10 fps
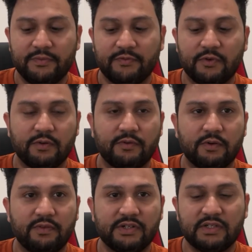for
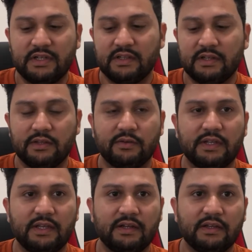vision, and then you
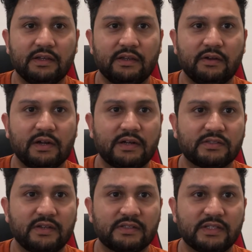need your
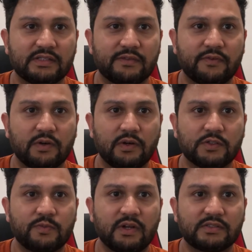ultrasonic sensor for close
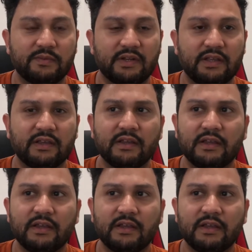proximity.